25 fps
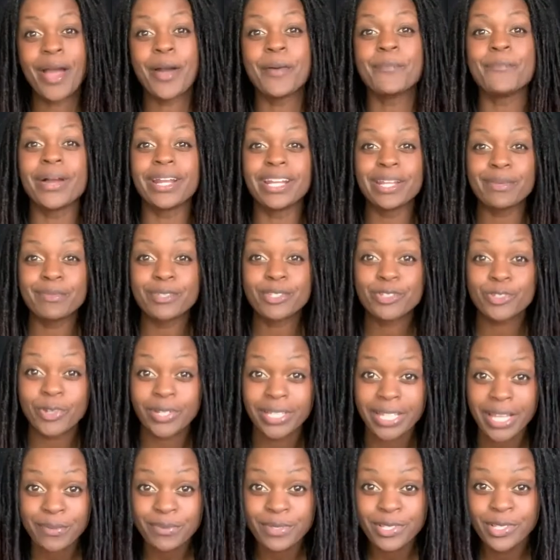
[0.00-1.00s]
My name is Joy
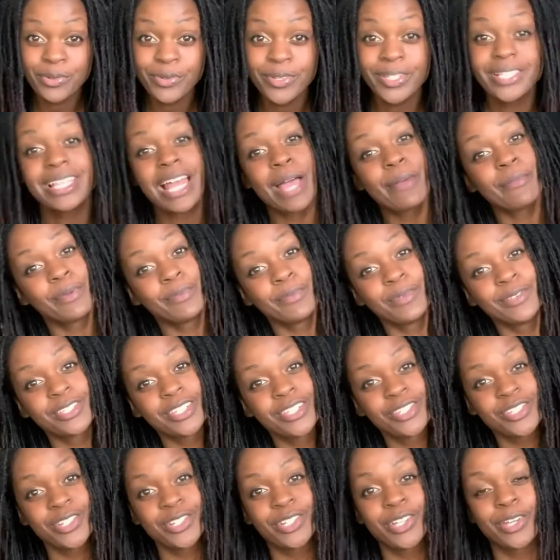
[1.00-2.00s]
Labs Lewis. I'm a
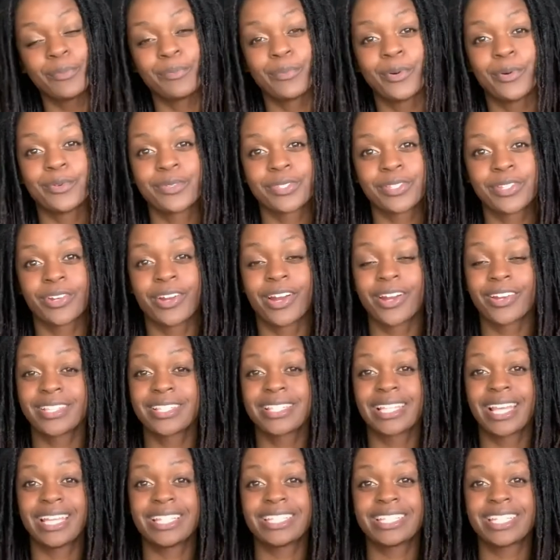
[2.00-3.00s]
musician, composer, arts
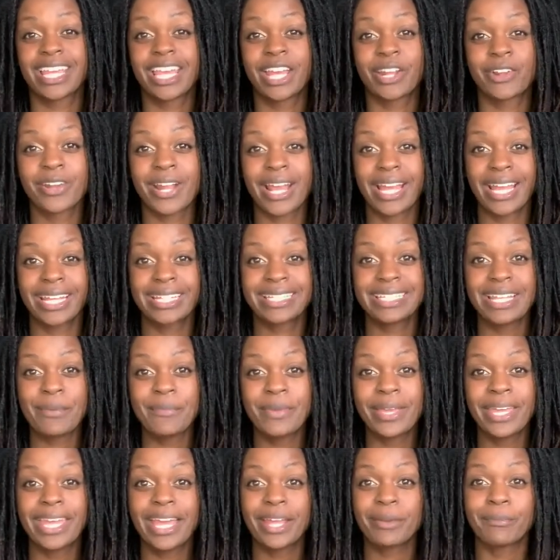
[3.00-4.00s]
educator, and
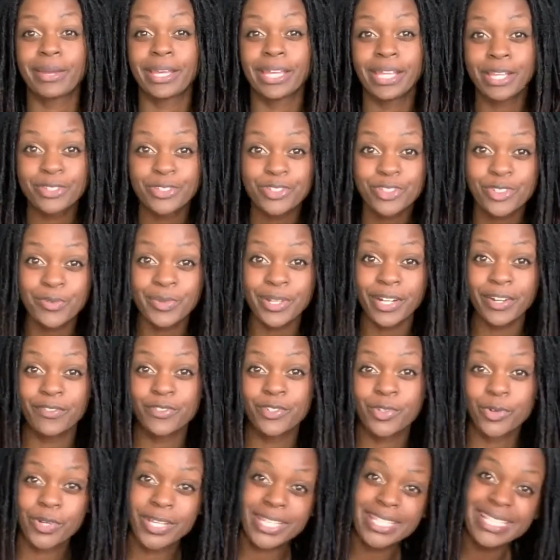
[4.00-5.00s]
academic, and my instrument of
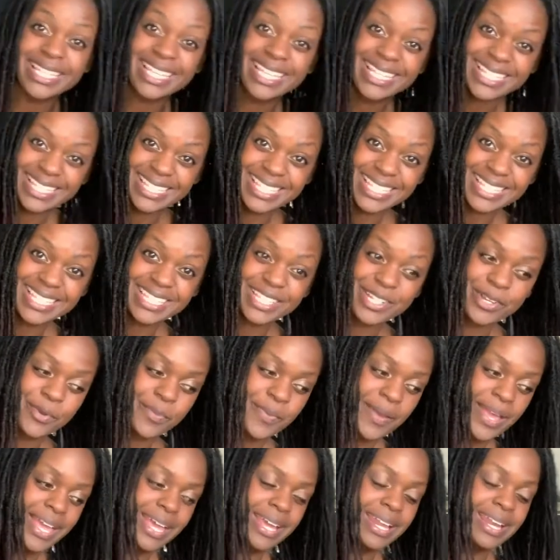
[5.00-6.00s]
choice is the steel
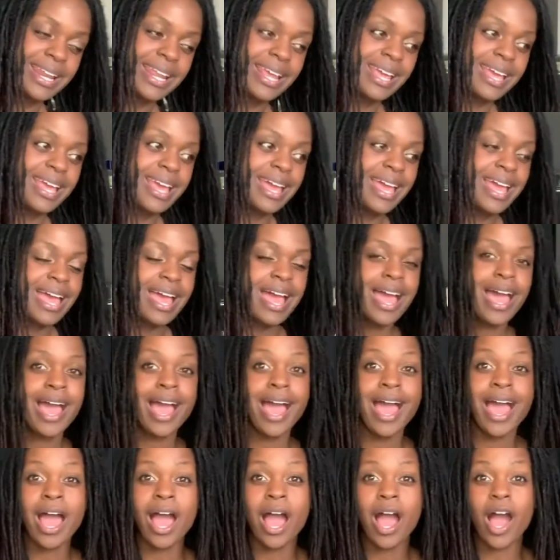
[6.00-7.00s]
pan.
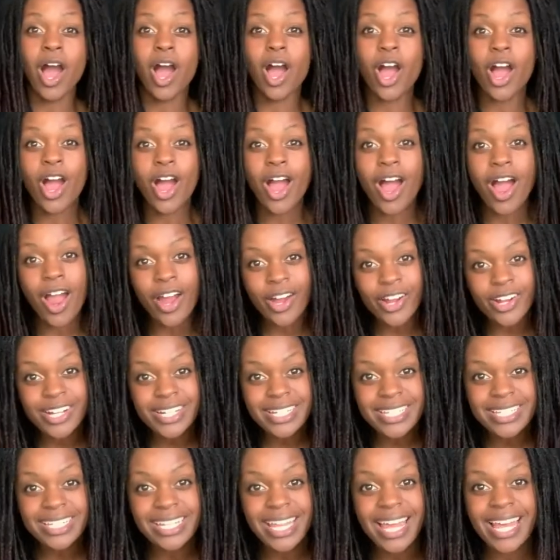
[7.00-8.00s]

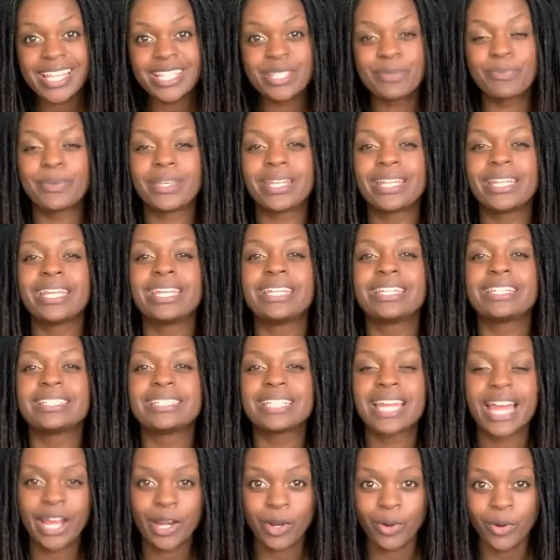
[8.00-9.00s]
Art has been
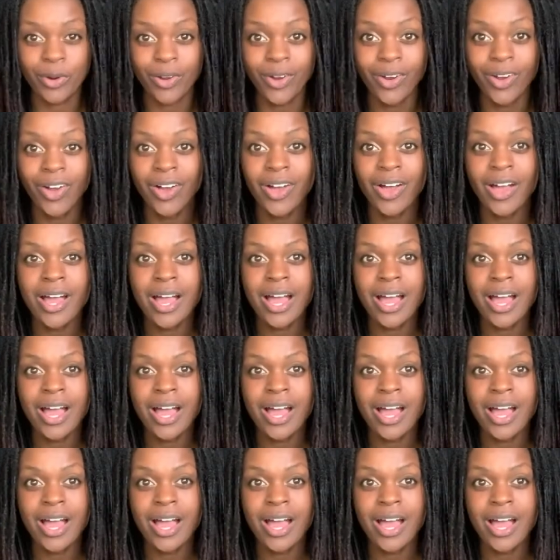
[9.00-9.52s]
integral.